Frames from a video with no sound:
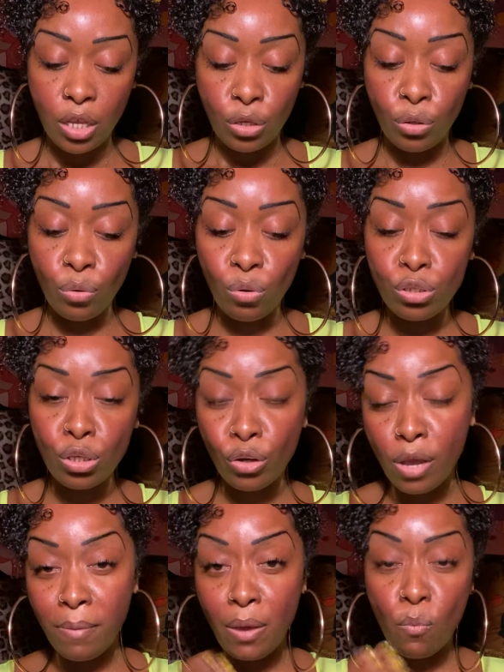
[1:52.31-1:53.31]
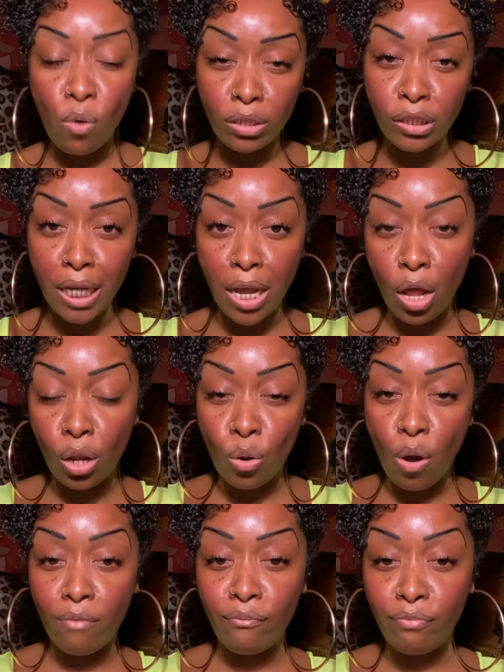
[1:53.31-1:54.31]
you also could be watching a
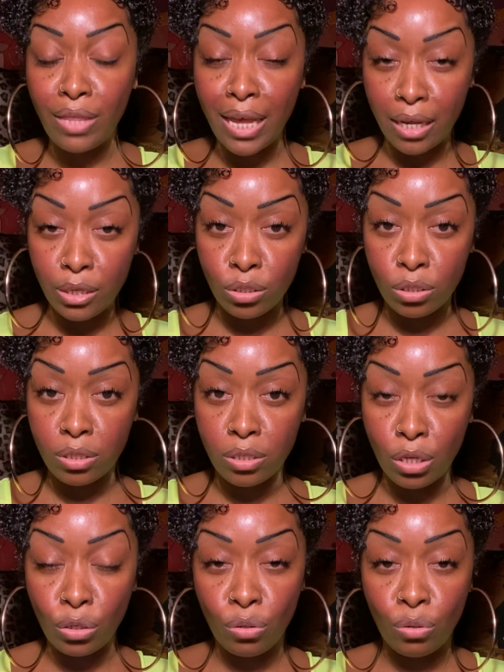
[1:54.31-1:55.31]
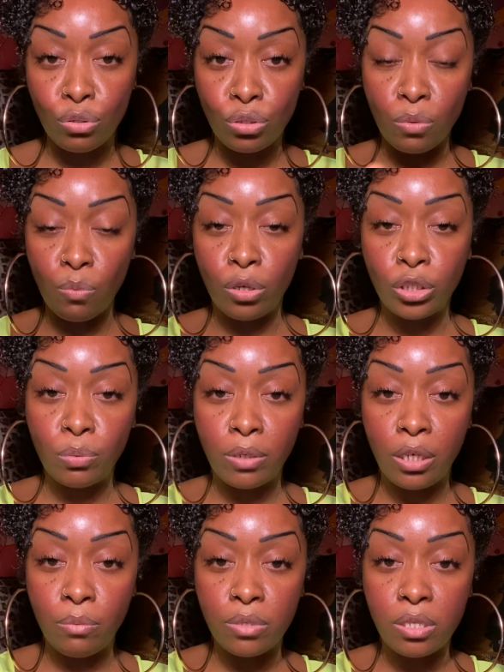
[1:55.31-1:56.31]
lot of things that you used to watch when
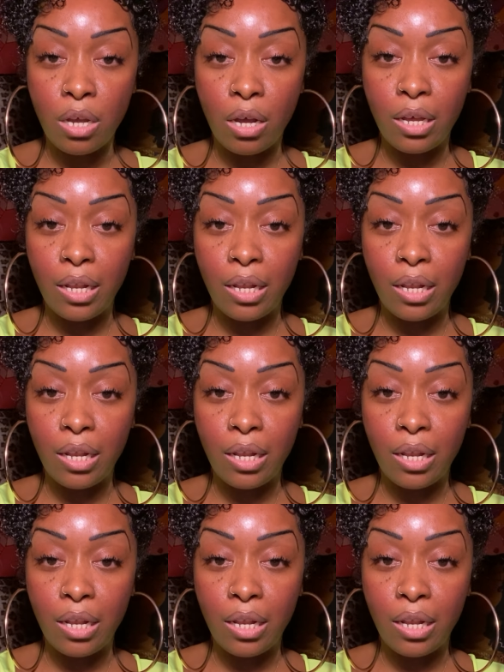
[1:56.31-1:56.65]
you was younger.